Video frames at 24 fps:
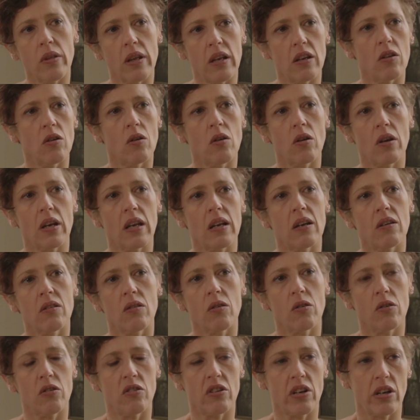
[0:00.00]
that you could get it
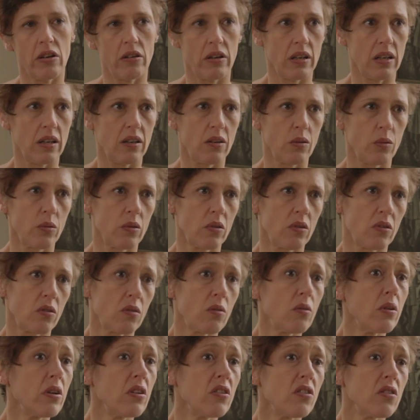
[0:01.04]
through sharing needles and
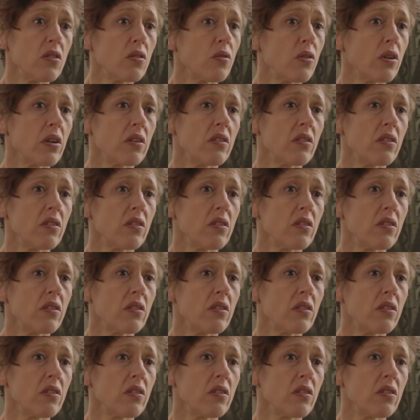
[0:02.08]
syringes, for